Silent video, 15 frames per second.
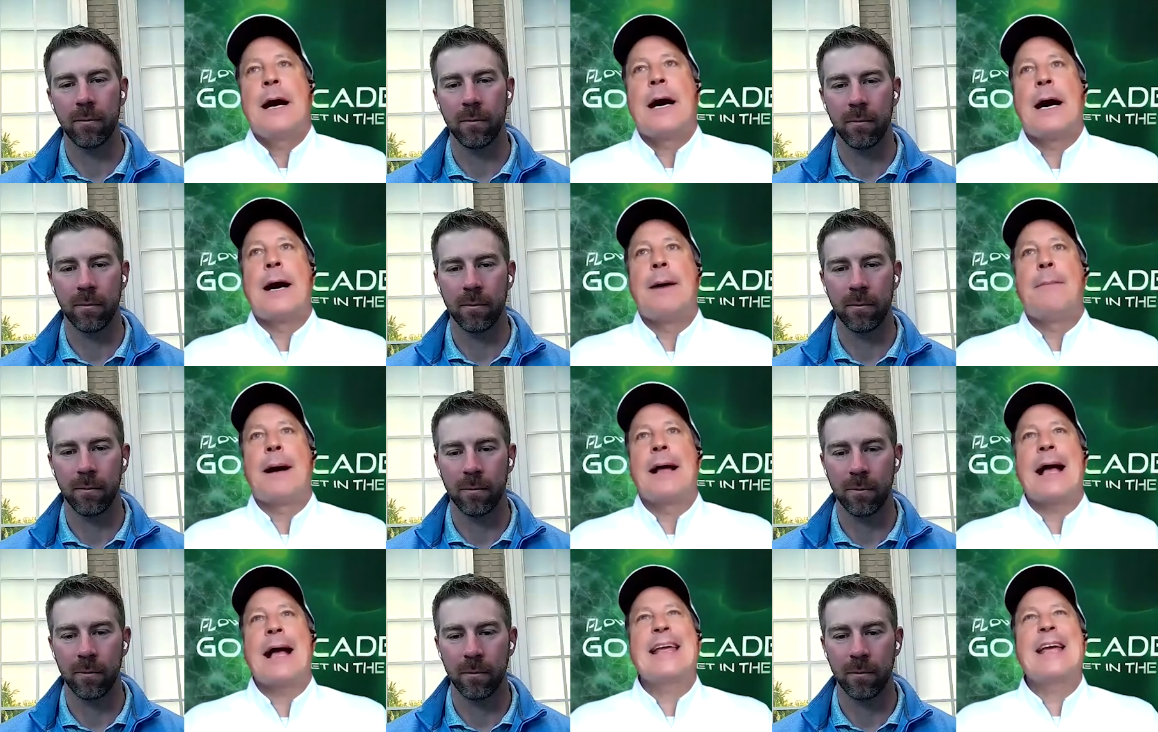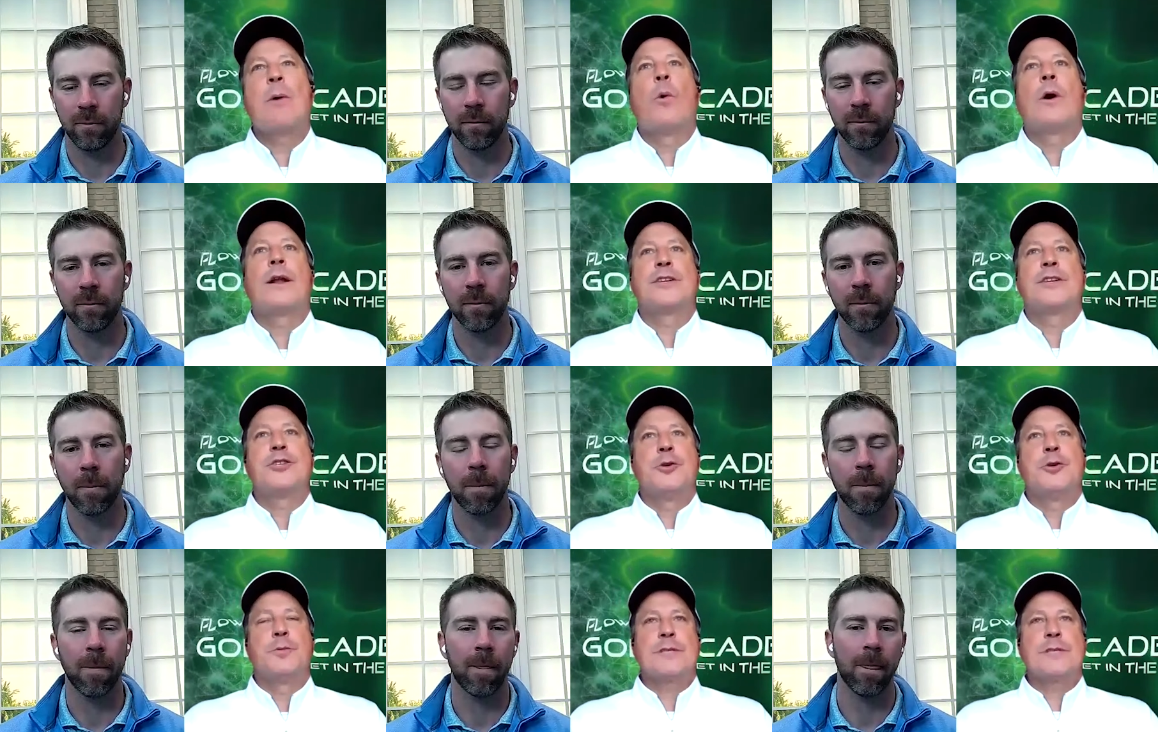Speaker 1: um, I, I, get one or
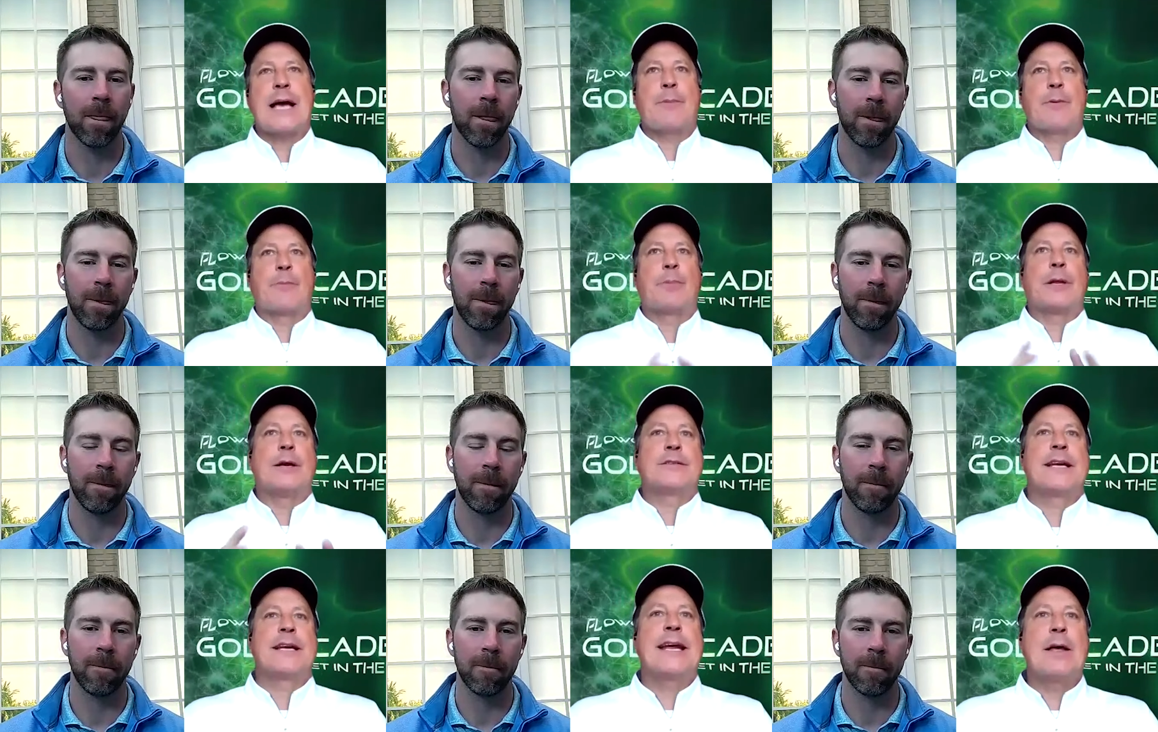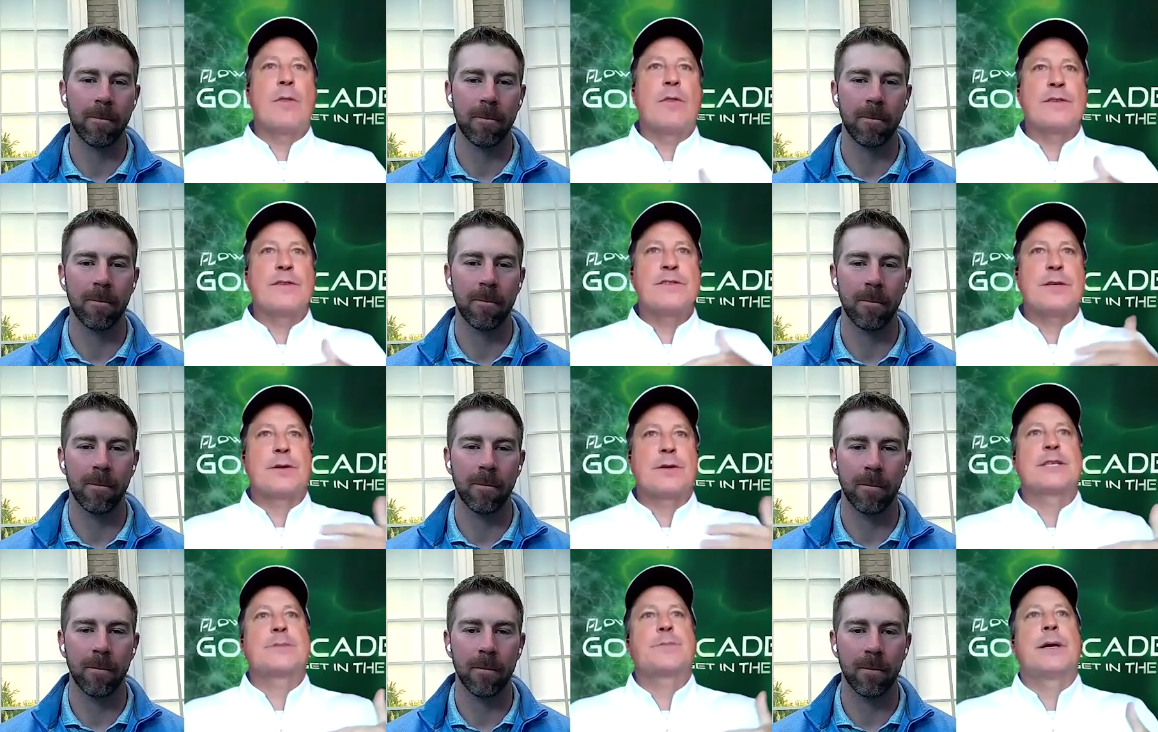two type of players. I get the
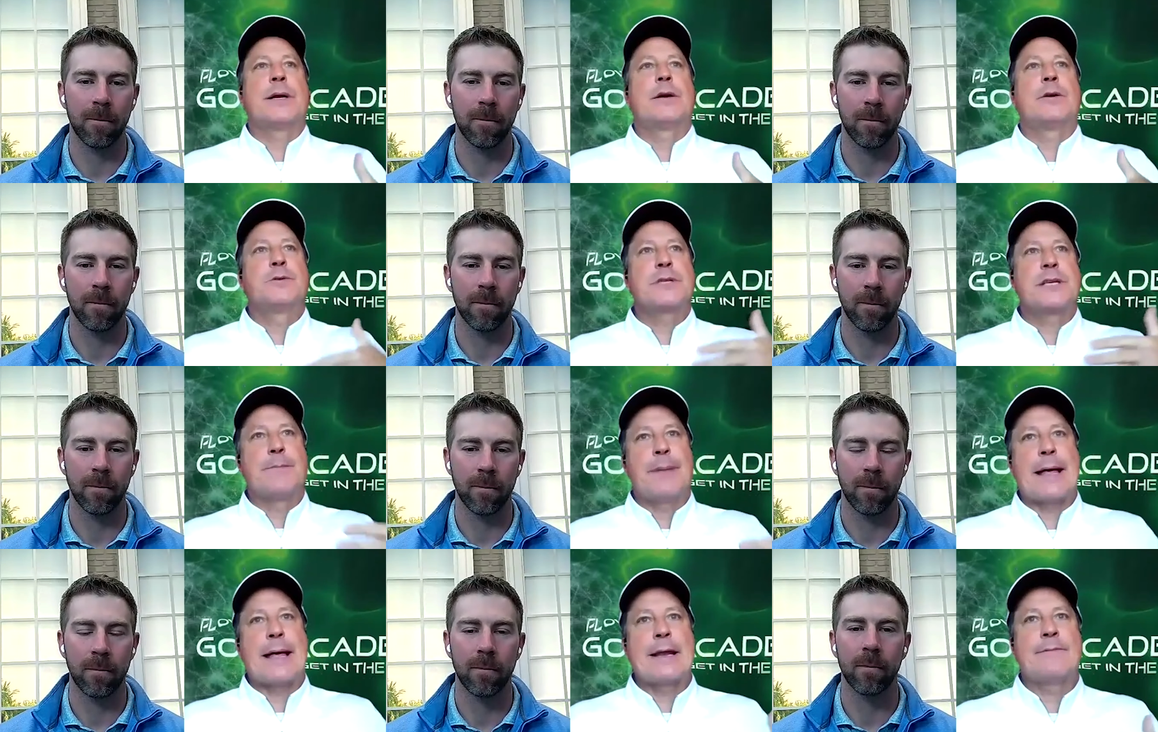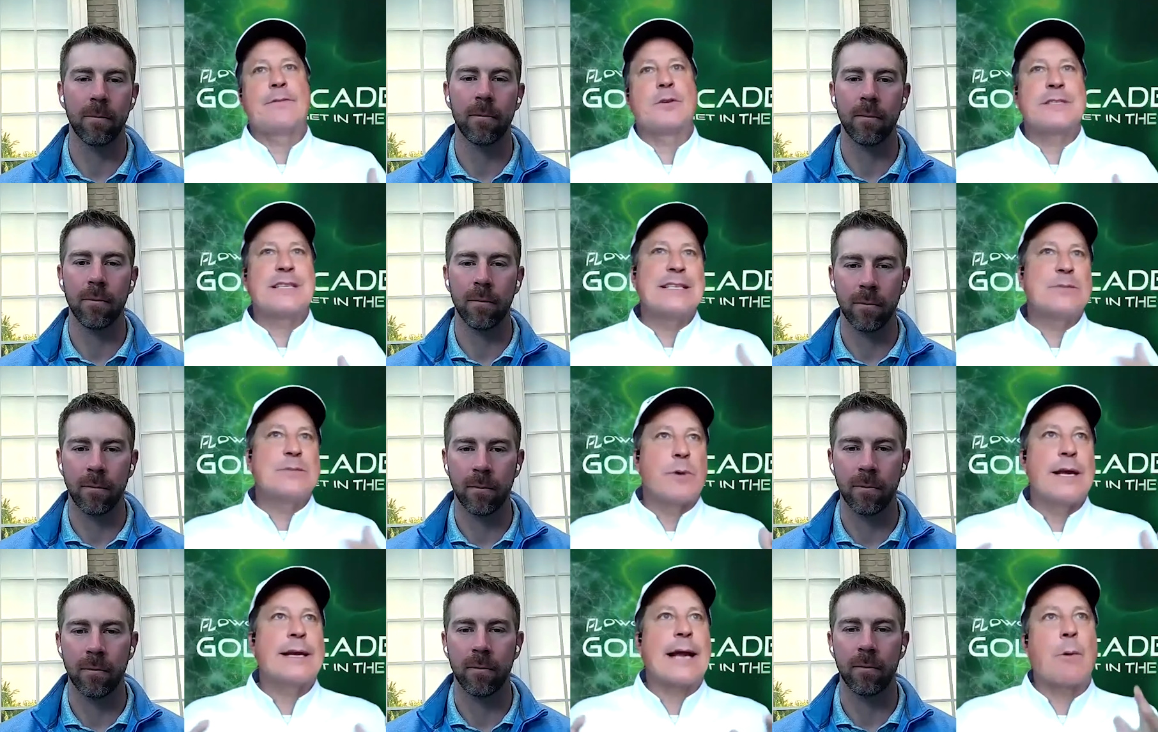serious player who's competitive, who says,
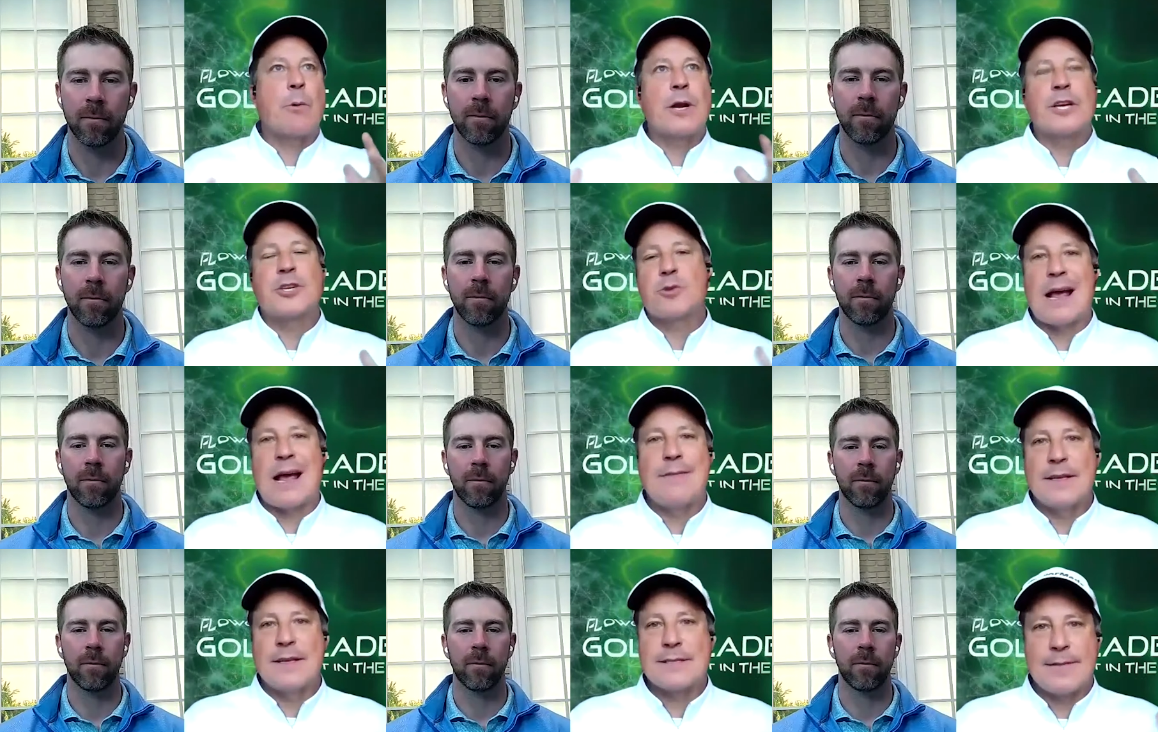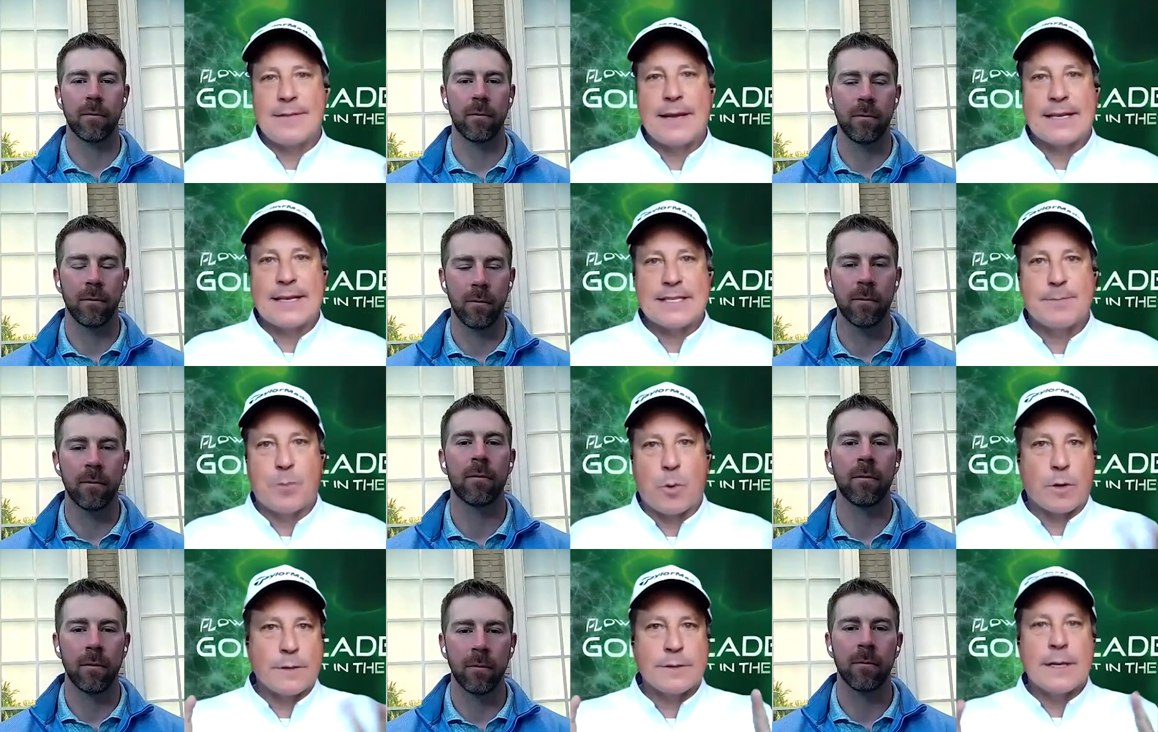"Rick, I want to try this. I think it's
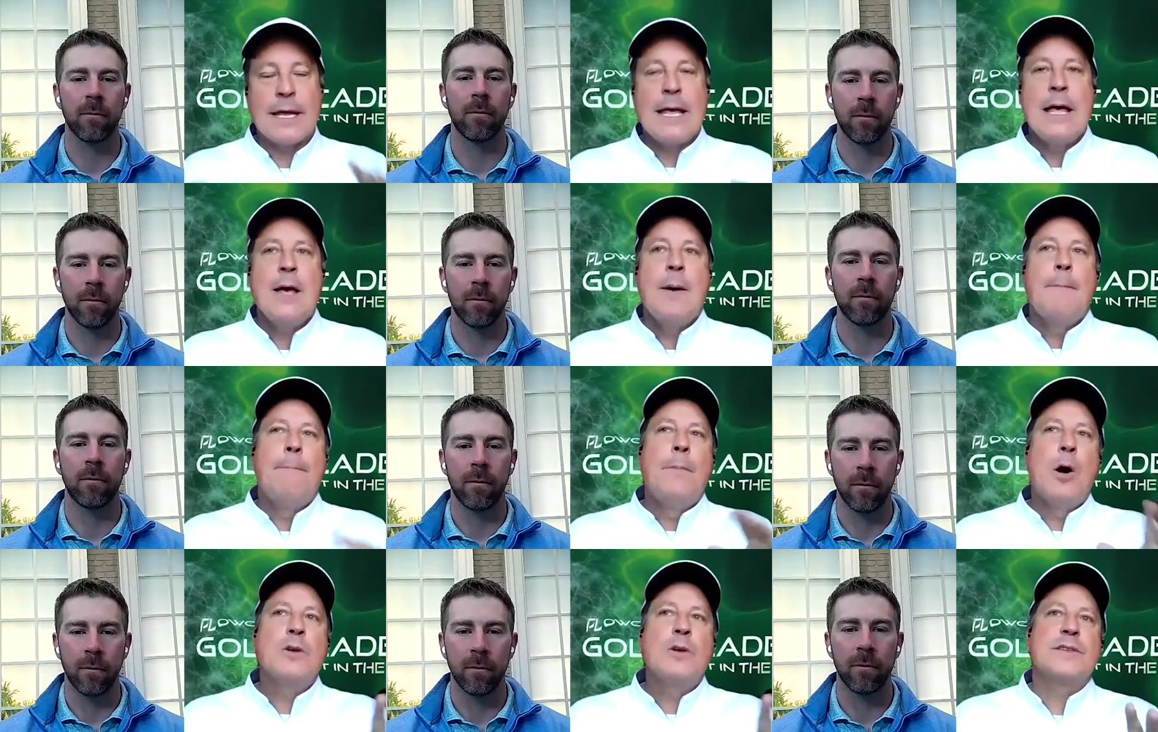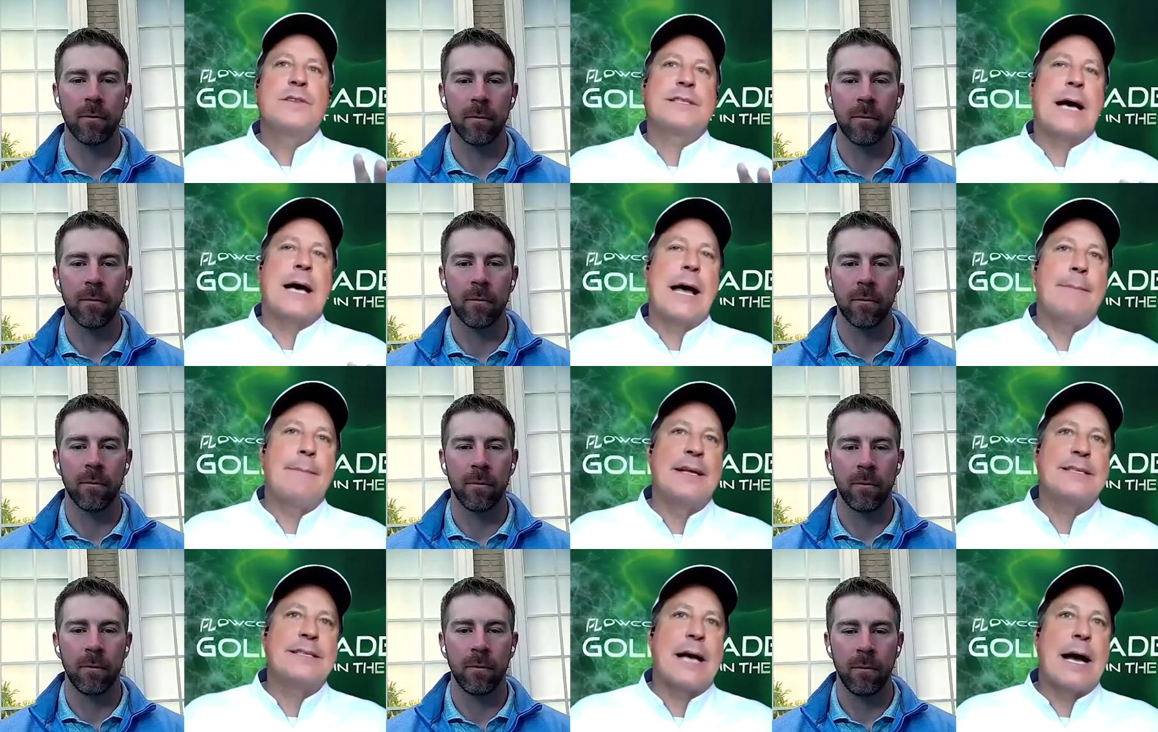important." Most of the time, it's